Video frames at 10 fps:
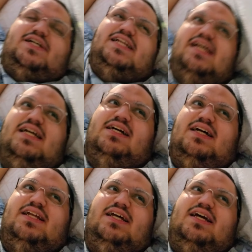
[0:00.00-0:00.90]
and a
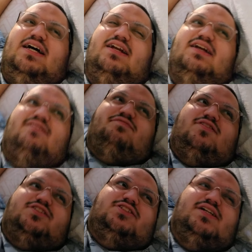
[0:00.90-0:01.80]
and a and in his
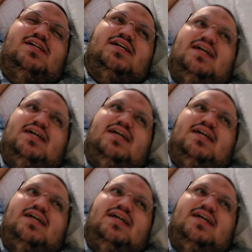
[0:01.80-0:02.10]
first